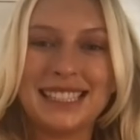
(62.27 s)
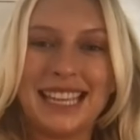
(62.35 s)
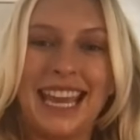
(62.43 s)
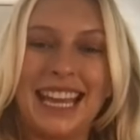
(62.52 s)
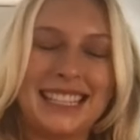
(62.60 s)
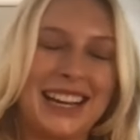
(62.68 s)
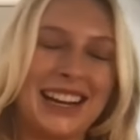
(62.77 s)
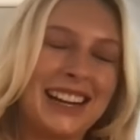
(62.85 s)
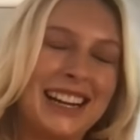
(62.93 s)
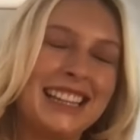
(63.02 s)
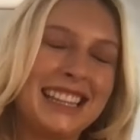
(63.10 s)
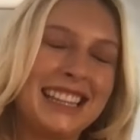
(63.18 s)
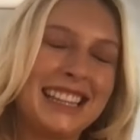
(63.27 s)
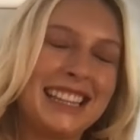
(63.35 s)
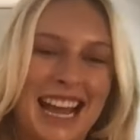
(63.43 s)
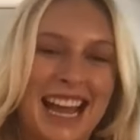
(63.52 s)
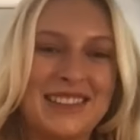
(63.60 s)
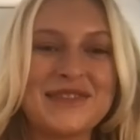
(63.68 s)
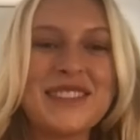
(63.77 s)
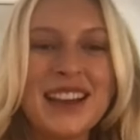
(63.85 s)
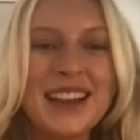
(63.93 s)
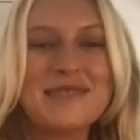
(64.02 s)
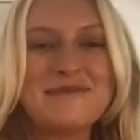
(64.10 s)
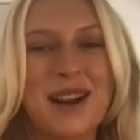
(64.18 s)
kids are in that kind of
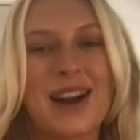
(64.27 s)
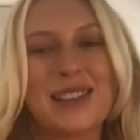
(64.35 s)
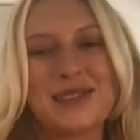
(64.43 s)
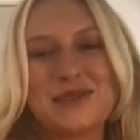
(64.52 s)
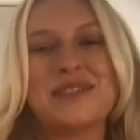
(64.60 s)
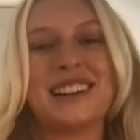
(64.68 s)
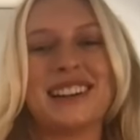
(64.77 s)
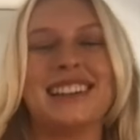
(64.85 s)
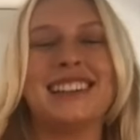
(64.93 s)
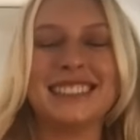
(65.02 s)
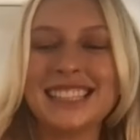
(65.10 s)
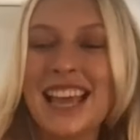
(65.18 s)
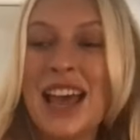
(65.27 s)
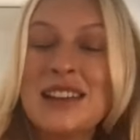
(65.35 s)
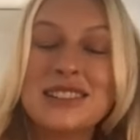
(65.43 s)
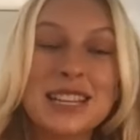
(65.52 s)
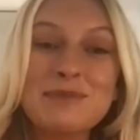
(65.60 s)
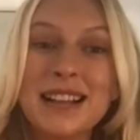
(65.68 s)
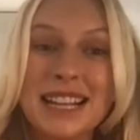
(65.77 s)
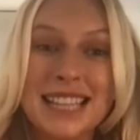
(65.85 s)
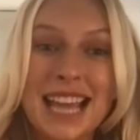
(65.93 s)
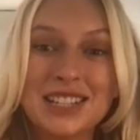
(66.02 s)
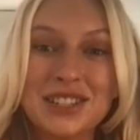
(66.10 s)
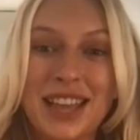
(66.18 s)
part of the world. Just because the
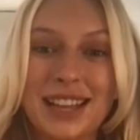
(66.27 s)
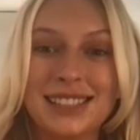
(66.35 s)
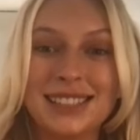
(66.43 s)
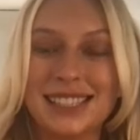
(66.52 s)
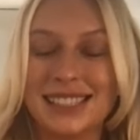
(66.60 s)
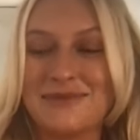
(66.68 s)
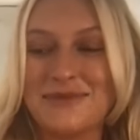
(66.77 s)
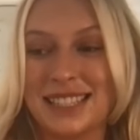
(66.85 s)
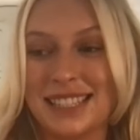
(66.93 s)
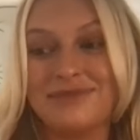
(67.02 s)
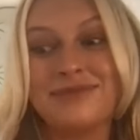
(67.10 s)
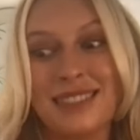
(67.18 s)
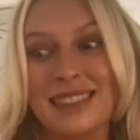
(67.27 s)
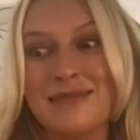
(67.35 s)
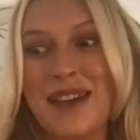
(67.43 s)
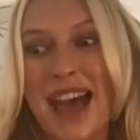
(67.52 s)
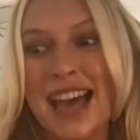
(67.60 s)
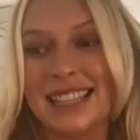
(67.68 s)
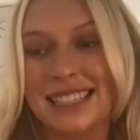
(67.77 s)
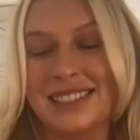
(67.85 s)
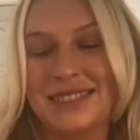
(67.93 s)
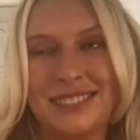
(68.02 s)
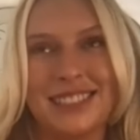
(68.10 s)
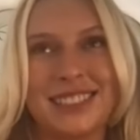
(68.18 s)
education system isn't the best,
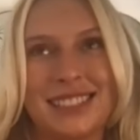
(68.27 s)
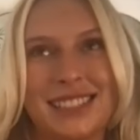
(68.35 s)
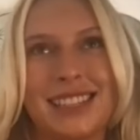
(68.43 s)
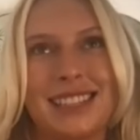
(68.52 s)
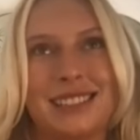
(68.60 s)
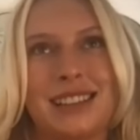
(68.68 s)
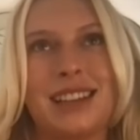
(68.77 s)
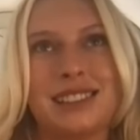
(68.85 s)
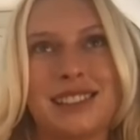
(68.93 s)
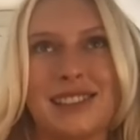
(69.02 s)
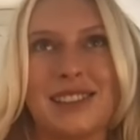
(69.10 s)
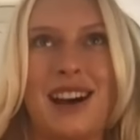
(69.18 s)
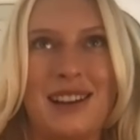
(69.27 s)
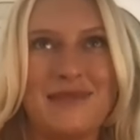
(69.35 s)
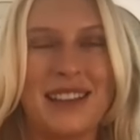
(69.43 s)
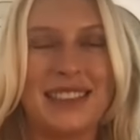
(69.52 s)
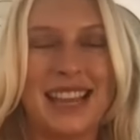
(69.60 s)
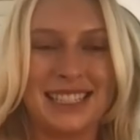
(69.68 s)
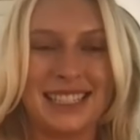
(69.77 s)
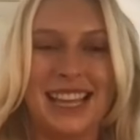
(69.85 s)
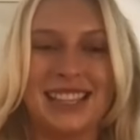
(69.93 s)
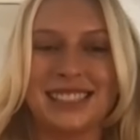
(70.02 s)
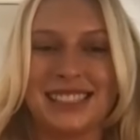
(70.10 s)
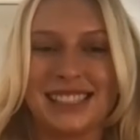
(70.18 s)
and you'll see it touches a lot about the
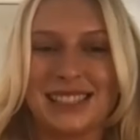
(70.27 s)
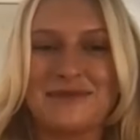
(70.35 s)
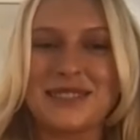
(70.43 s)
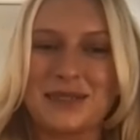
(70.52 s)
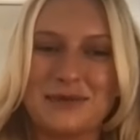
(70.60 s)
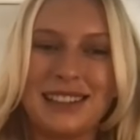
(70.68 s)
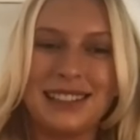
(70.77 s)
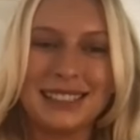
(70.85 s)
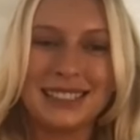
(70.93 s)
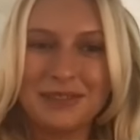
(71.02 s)
education system as well.